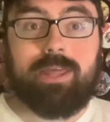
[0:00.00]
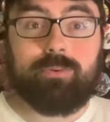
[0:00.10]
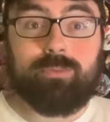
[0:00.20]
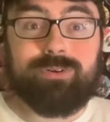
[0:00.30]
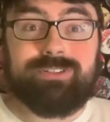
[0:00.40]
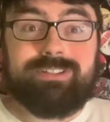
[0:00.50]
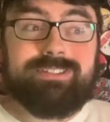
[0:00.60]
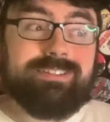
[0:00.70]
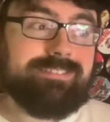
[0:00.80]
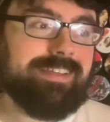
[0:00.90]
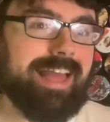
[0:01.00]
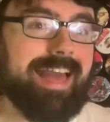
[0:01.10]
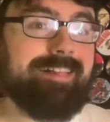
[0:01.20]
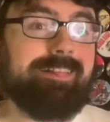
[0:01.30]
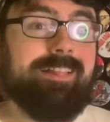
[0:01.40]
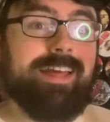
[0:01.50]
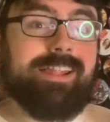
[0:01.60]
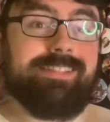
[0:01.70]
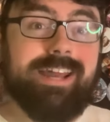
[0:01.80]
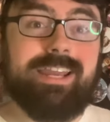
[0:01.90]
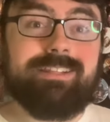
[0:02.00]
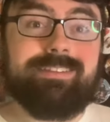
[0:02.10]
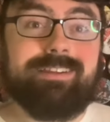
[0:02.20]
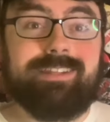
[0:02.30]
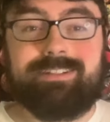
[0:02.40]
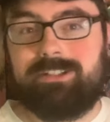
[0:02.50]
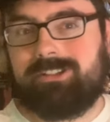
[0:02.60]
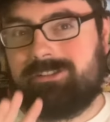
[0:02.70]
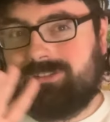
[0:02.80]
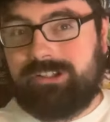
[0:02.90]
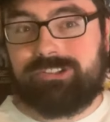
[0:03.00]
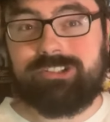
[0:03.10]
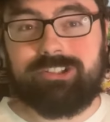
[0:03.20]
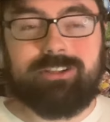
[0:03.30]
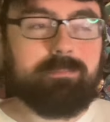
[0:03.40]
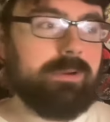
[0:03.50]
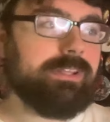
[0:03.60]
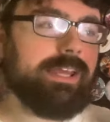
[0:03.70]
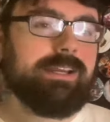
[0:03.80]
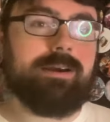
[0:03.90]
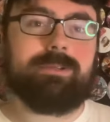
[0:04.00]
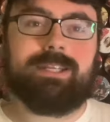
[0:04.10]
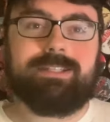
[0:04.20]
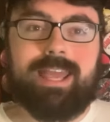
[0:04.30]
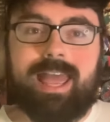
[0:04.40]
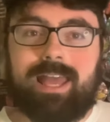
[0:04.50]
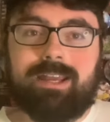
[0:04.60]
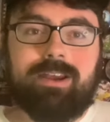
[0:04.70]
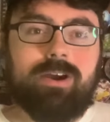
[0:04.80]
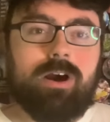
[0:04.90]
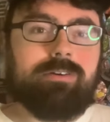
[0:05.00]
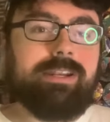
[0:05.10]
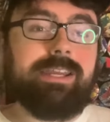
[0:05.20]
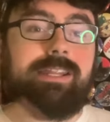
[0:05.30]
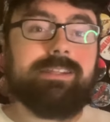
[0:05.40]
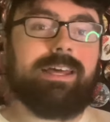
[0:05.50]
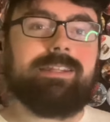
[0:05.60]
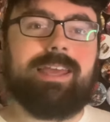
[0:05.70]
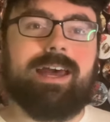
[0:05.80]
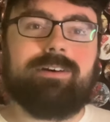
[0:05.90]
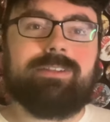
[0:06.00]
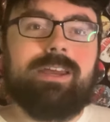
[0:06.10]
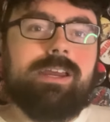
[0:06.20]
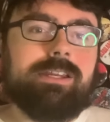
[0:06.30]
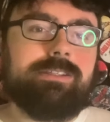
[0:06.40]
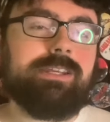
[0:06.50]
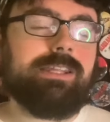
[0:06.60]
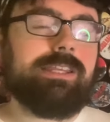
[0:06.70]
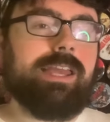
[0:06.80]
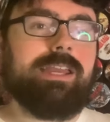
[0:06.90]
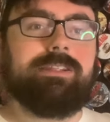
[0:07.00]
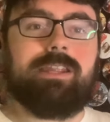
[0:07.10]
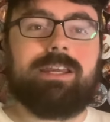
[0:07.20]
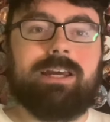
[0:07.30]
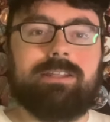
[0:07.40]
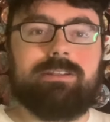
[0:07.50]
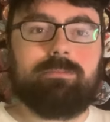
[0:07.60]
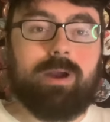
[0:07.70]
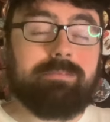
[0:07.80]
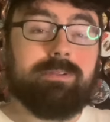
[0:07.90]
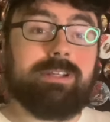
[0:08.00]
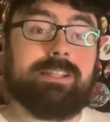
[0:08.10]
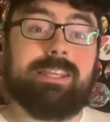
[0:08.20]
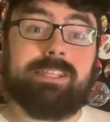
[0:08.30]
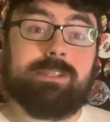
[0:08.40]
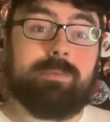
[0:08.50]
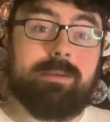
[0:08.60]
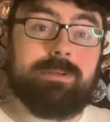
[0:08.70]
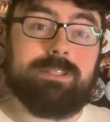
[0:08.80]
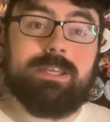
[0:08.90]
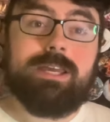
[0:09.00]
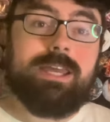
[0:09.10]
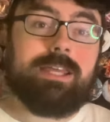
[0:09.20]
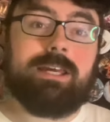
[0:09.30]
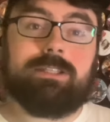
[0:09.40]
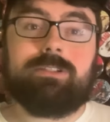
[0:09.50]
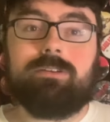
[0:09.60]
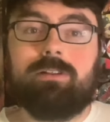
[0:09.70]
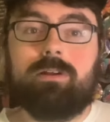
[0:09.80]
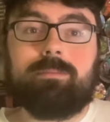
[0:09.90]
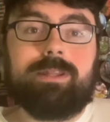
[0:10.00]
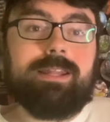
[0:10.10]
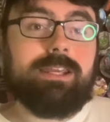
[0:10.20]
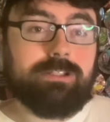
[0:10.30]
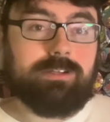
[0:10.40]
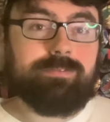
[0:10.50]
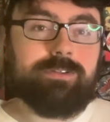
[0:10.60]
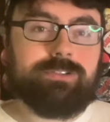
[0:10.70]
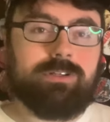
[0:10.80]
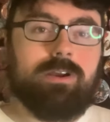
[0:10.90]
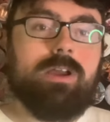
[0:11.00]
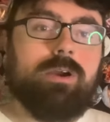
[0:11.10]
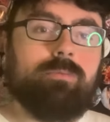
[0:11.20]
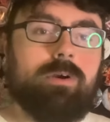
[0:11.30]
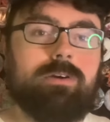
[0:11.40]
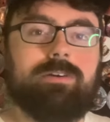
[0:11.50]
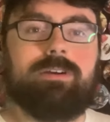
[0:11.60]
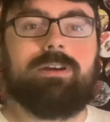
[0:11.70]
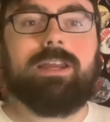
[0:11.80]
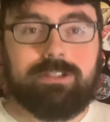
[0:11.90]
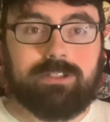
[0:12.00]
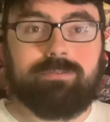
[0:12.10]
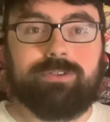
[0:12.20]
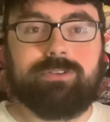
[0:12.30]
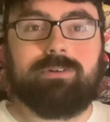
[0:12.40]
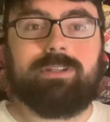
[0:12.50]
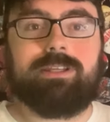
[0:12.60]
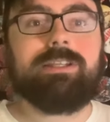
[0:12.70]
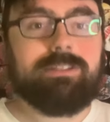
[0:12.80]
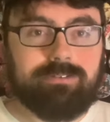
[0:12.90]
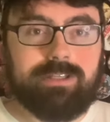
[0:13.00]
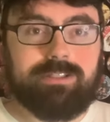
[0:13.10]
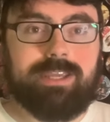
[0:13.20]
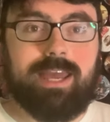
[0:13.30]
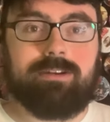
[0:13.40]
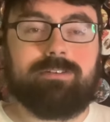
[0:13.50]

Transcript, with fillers: and the world is at night there's like these creatures or something that come and attack or try to get inside the house because Nicolas Cage then it cuts well after Nicolas Cage gets the babies it cuts to a little bit into the future where into the future where the two kids he had are